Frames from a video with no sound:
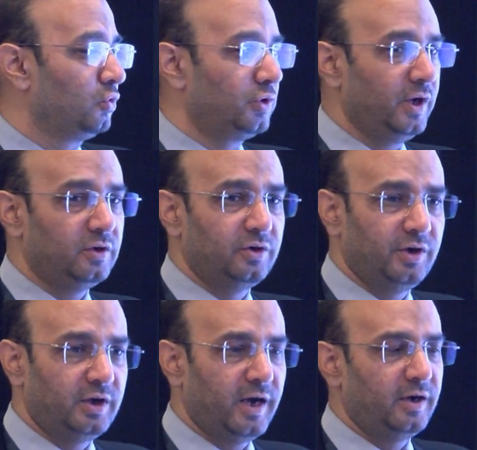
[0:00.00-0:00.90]
take the
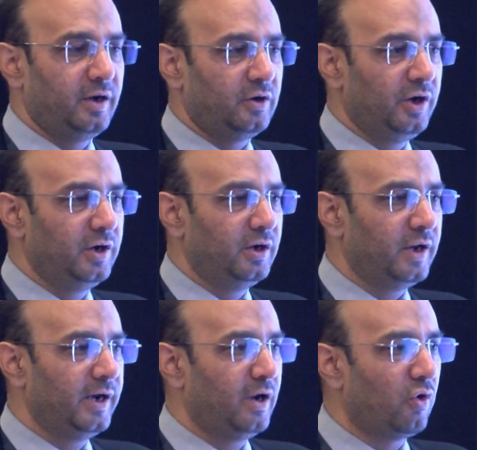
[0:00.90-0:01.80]
data and clean it
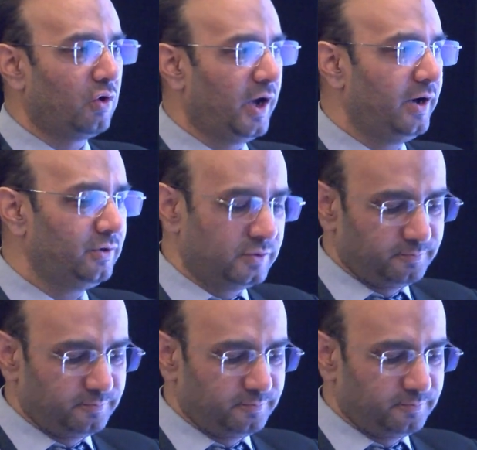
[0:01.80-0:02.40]
any outliers.